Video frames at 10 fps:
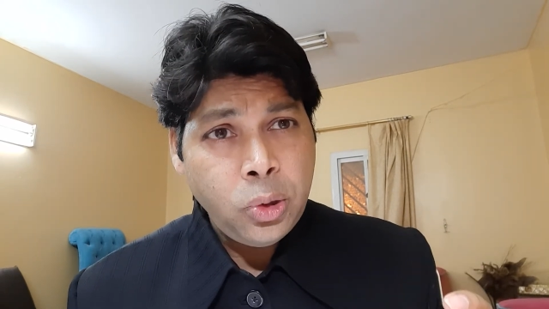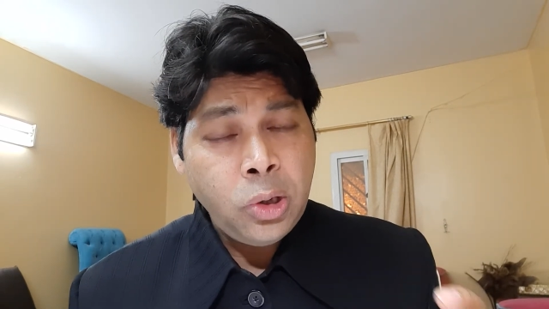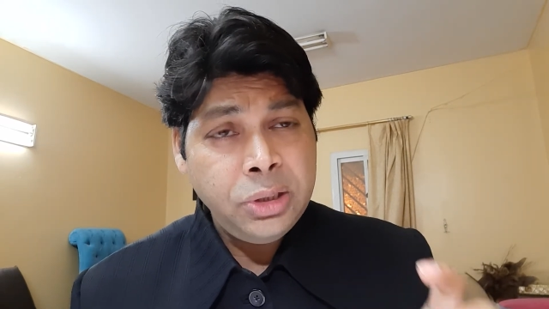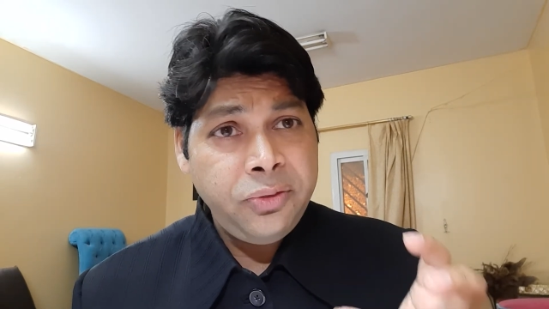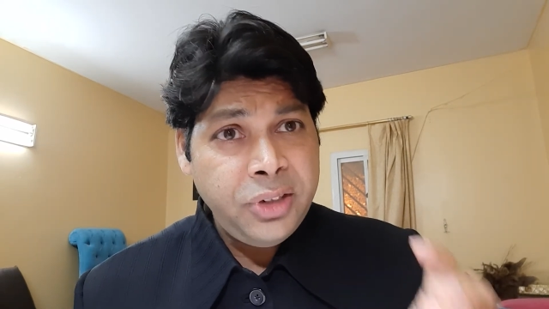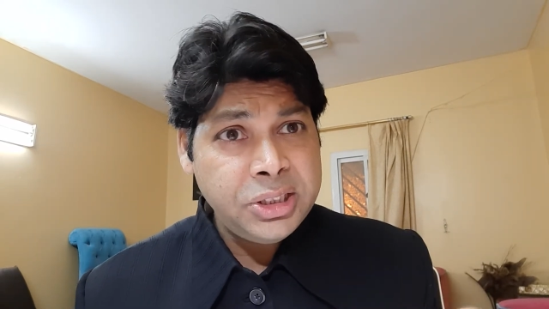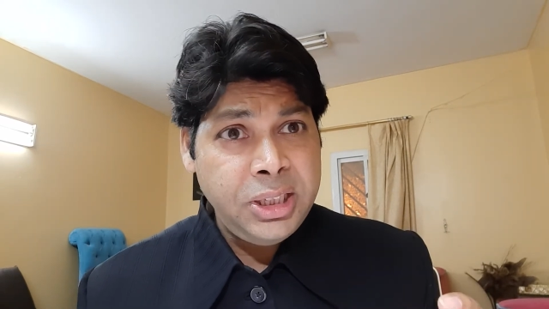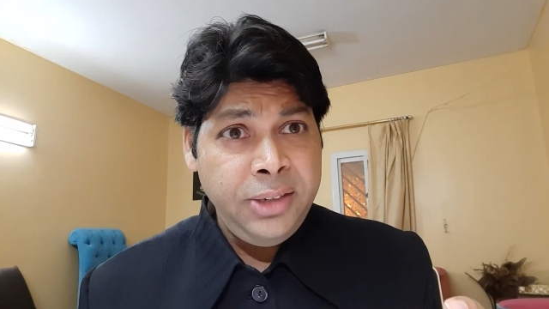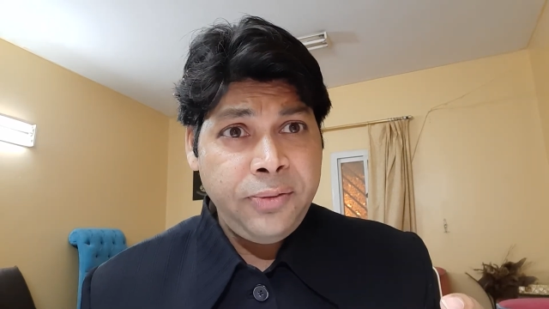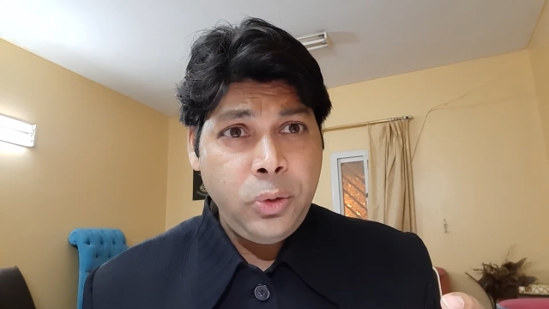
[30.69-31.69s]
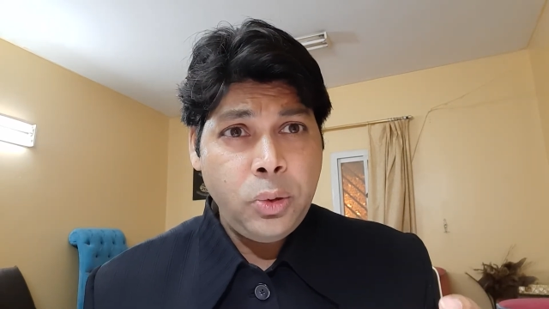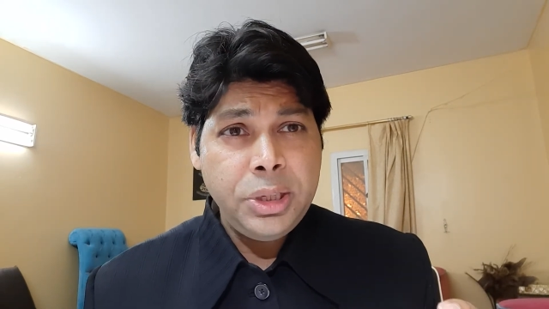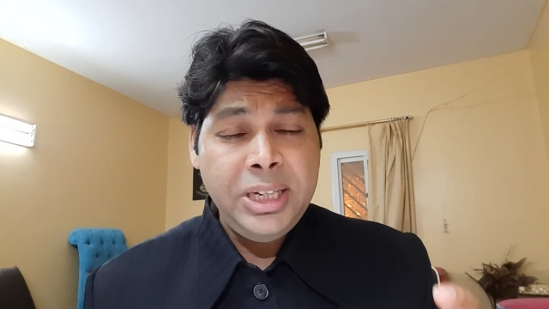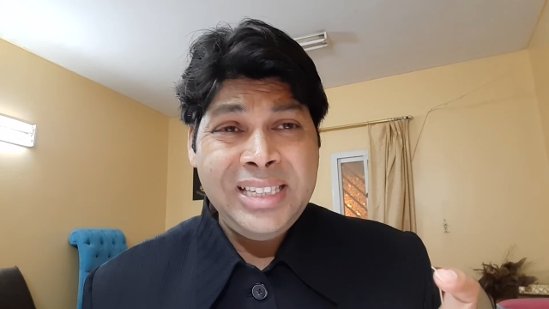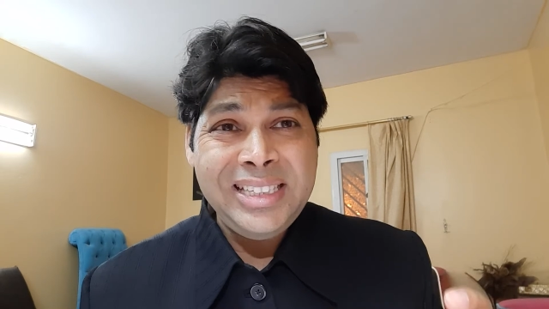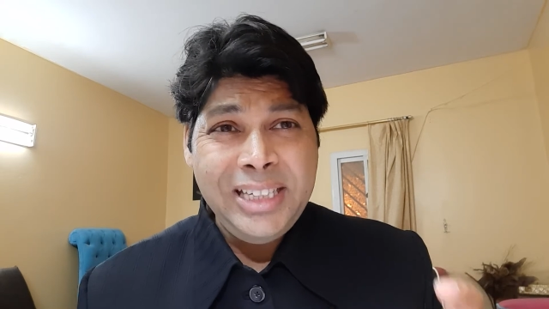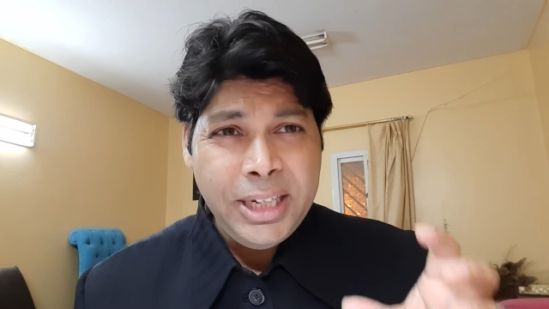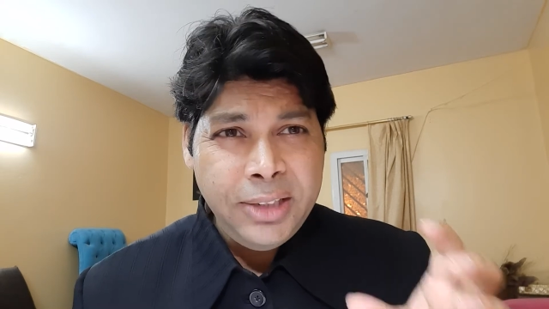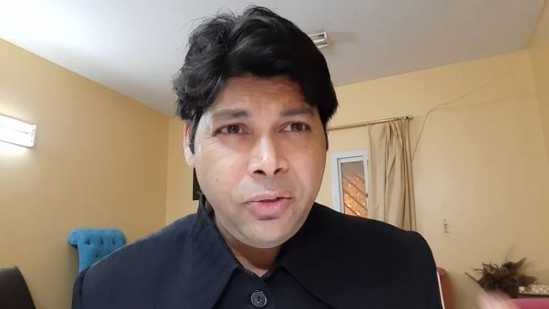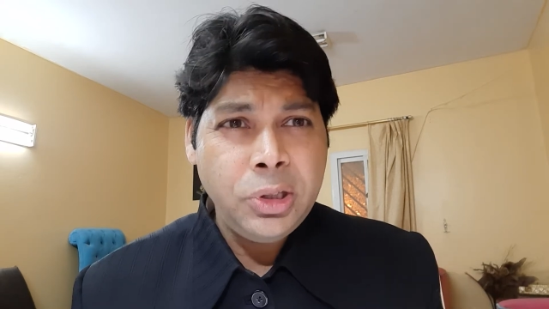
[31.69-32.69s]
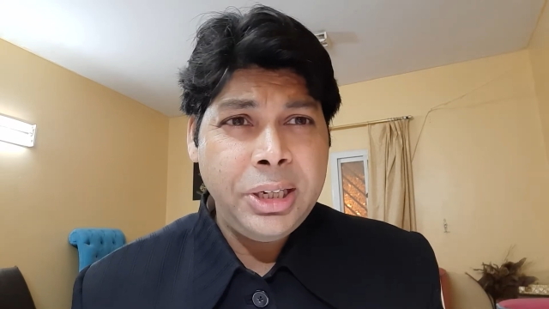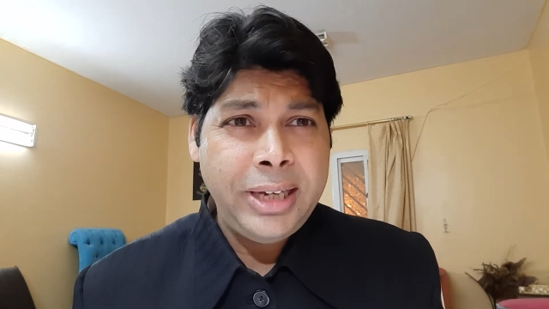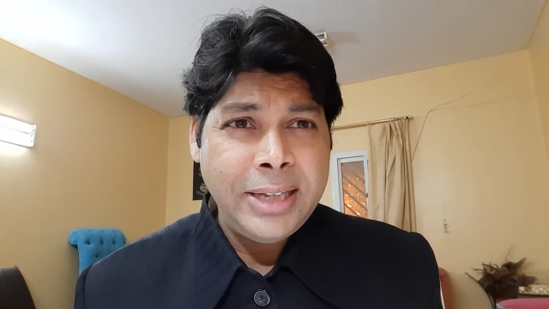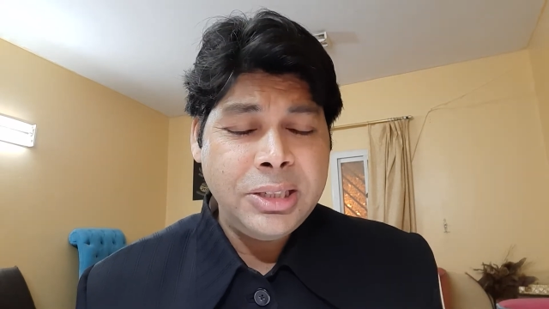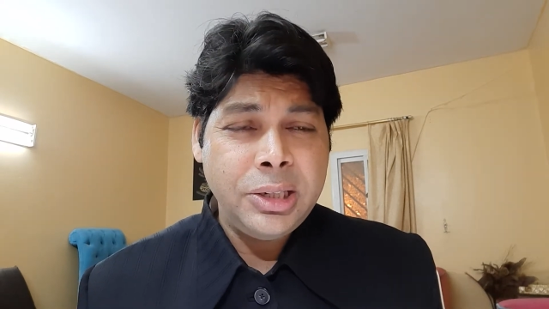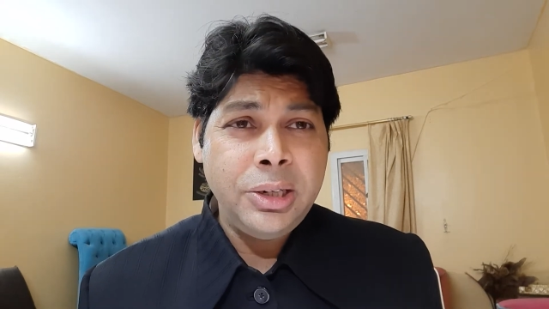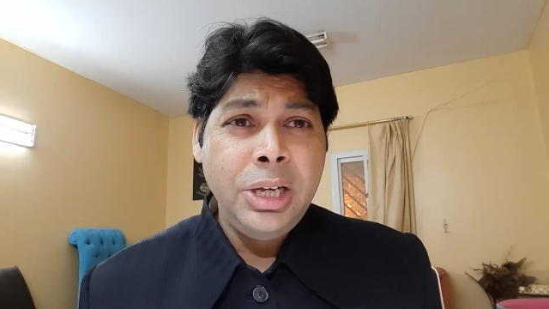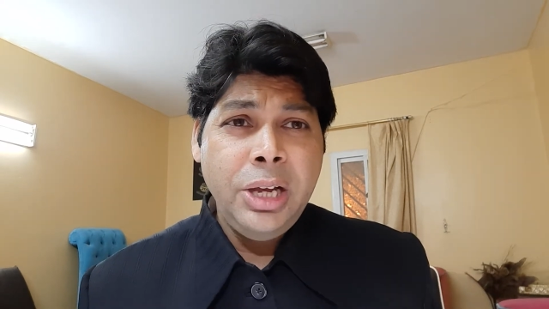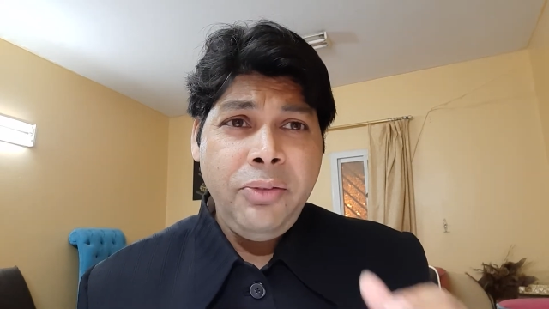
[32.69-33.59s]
or the first lymph node is negative for the cancer,